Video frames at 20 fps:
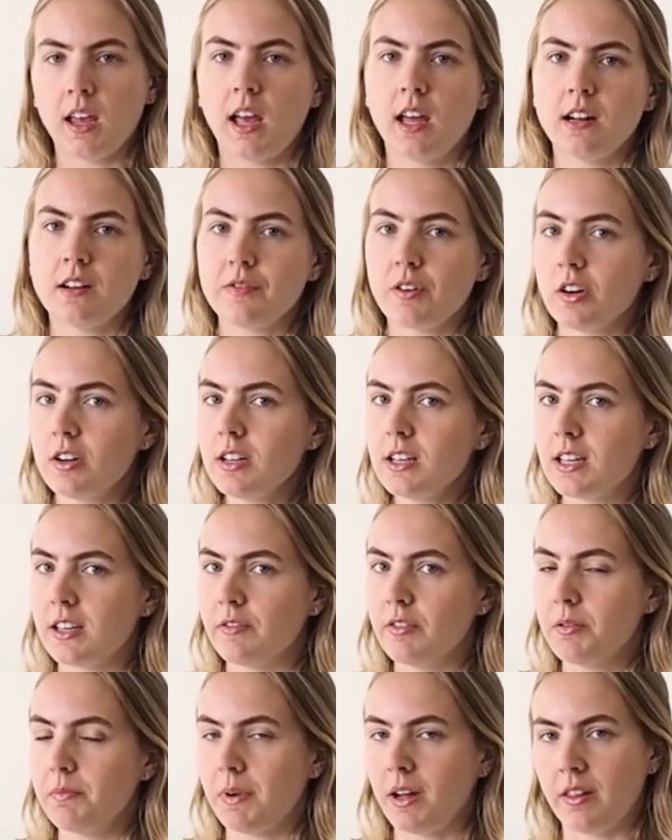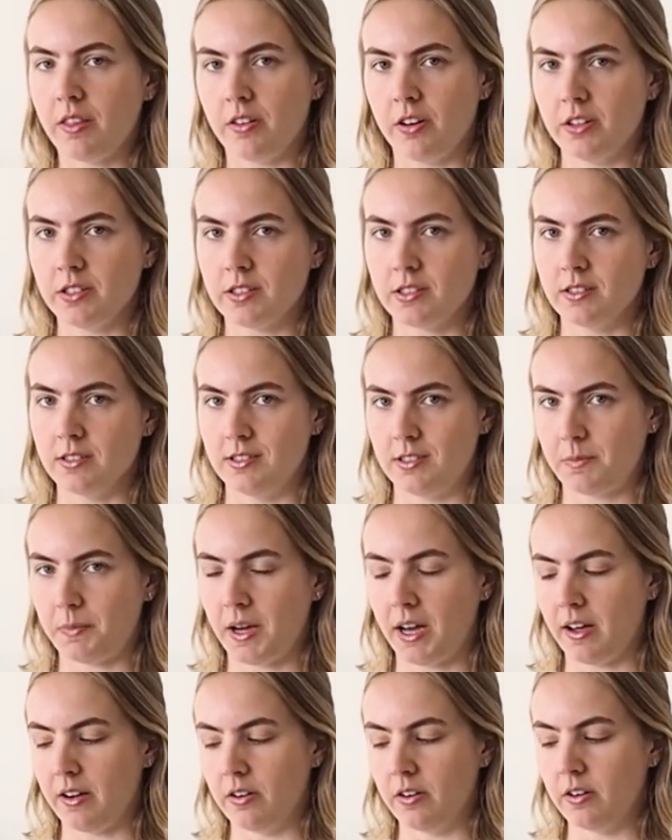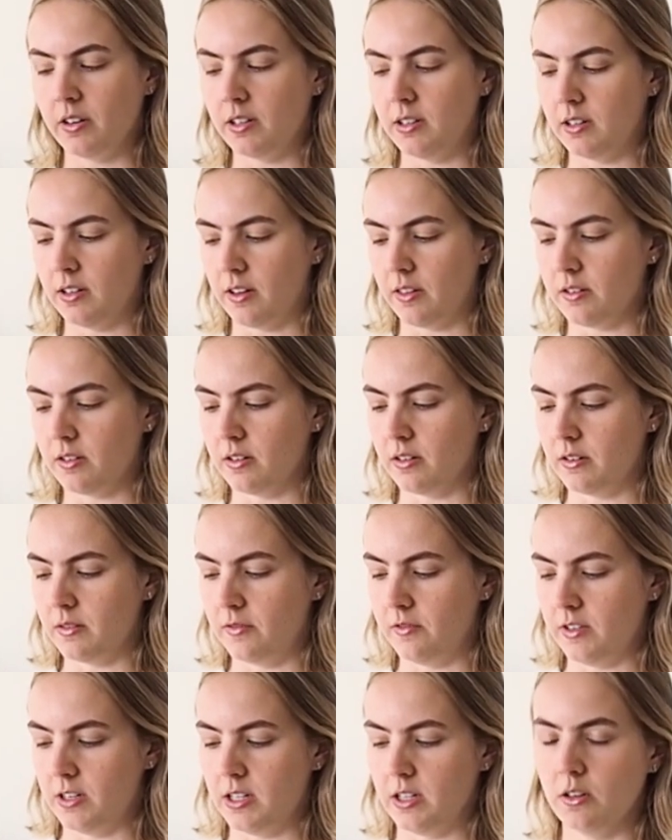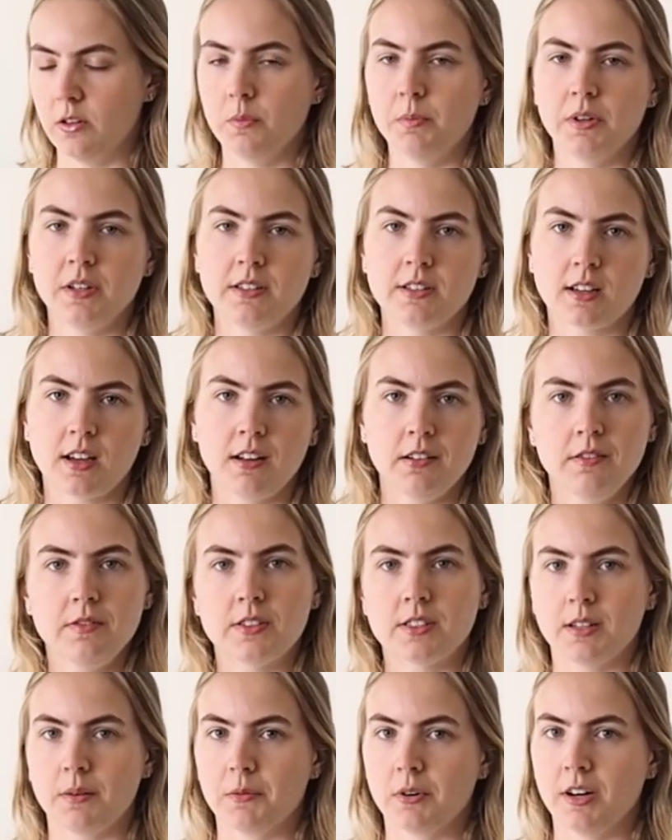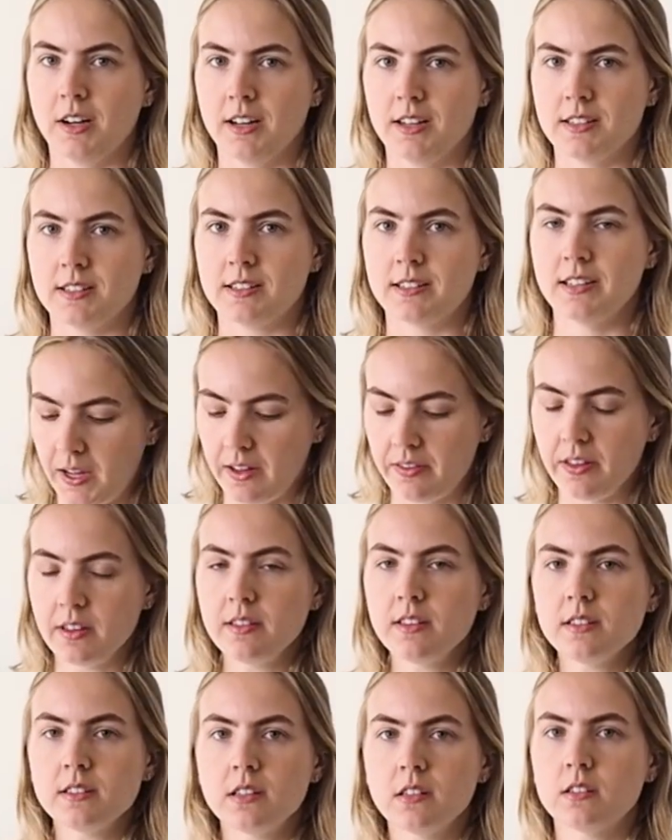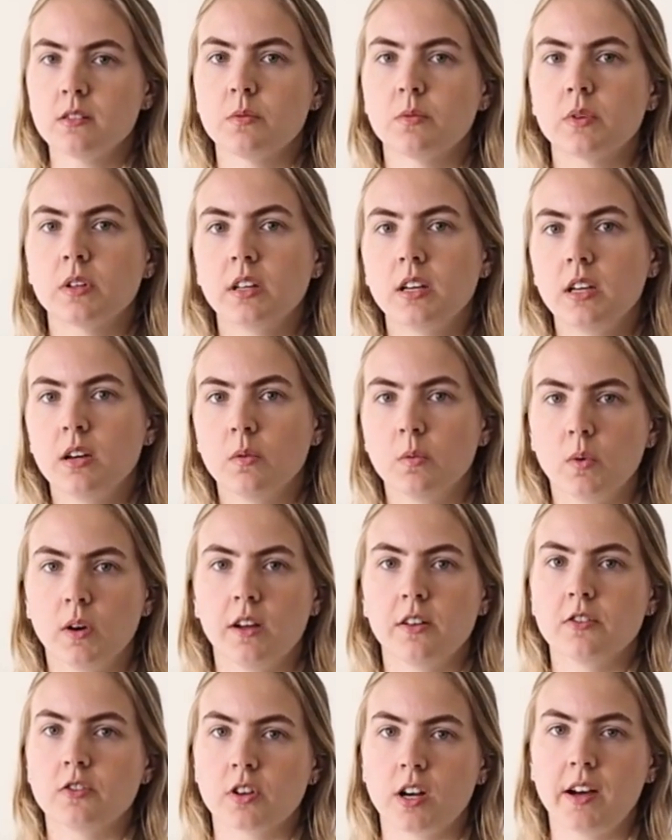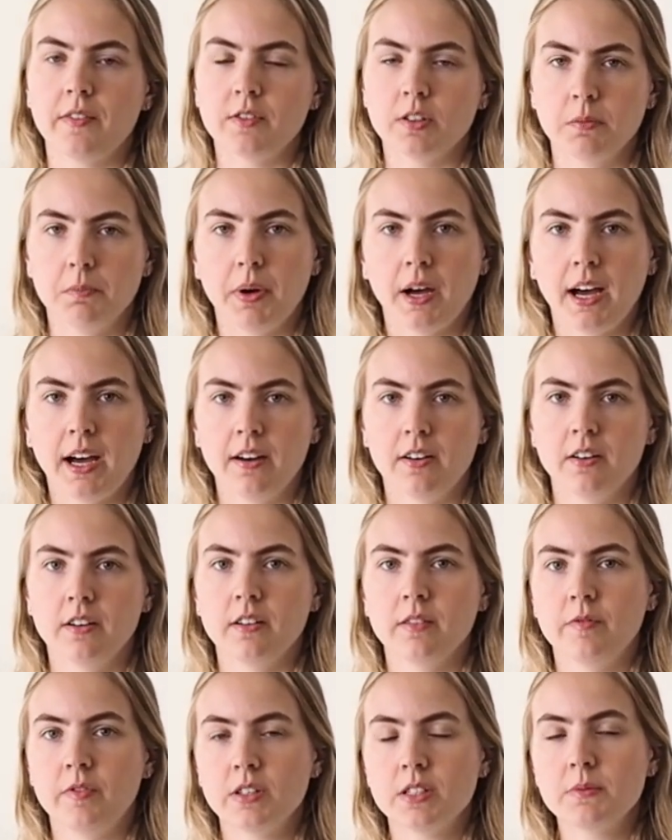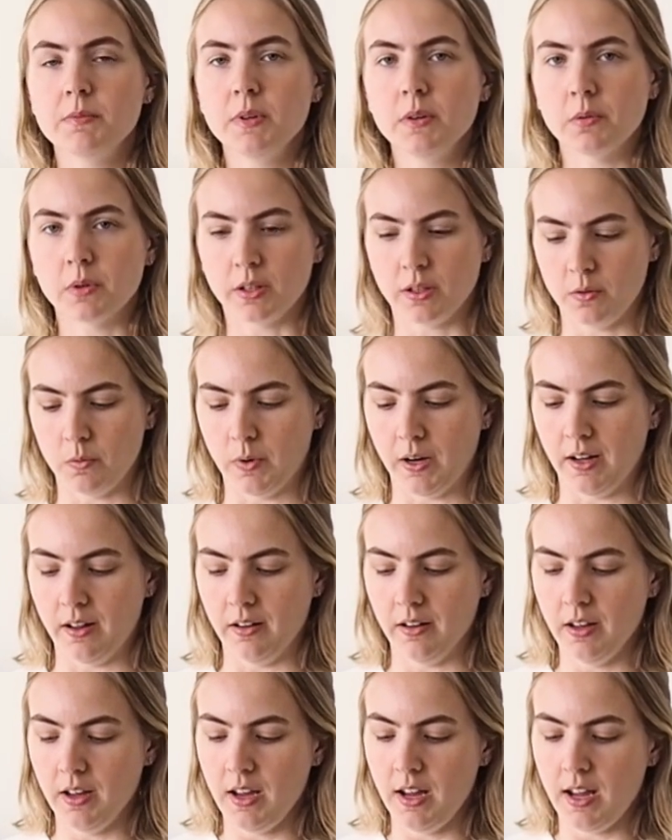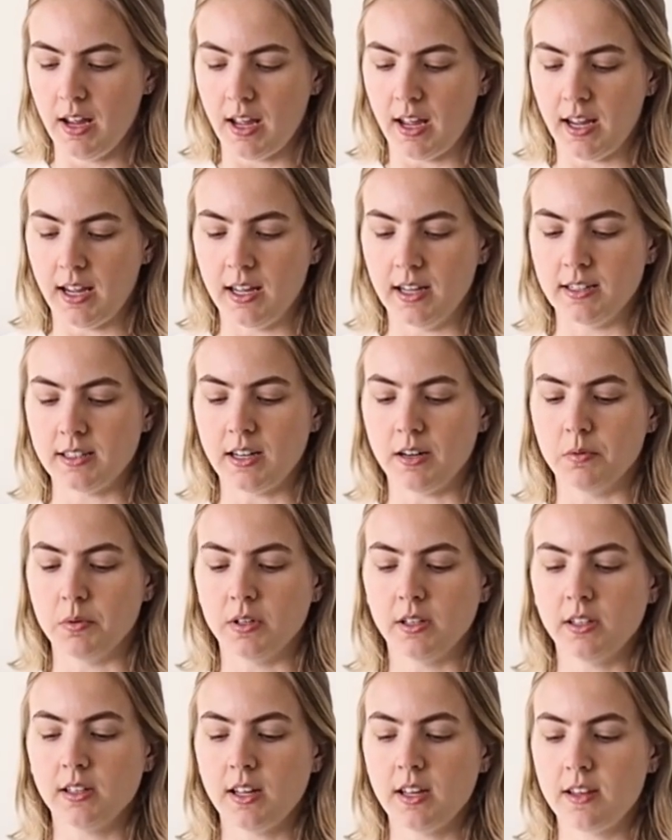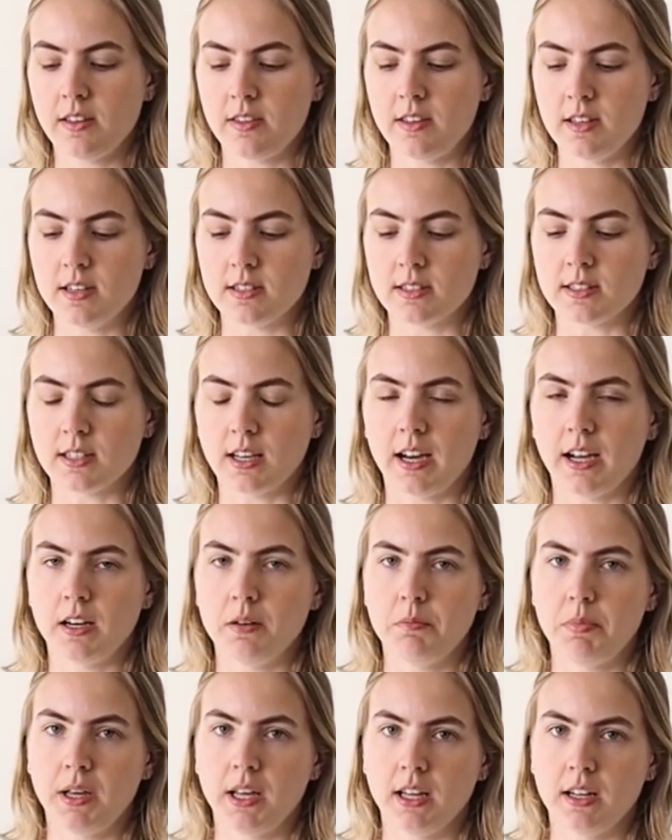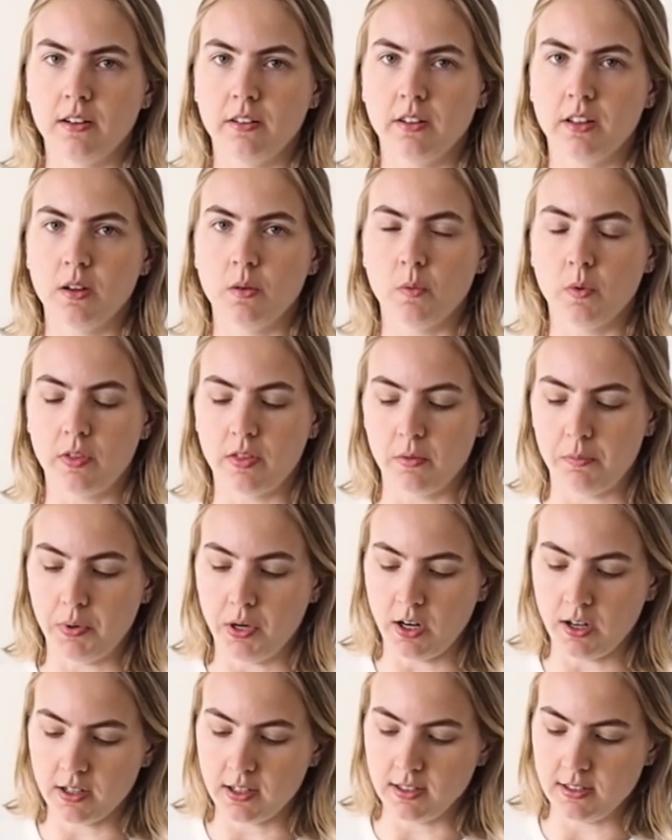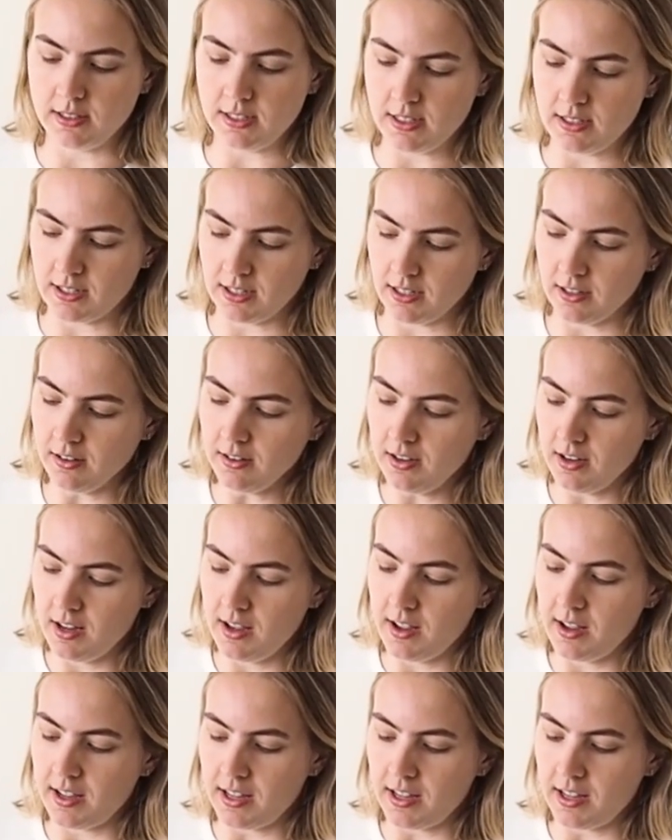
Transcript: And I've already given my thoughts on this pattern in another video, but to kind of summarize, I think this is a really well drafted pattern. It fits me really well, and I really like the side panel paneling with the pocket detail.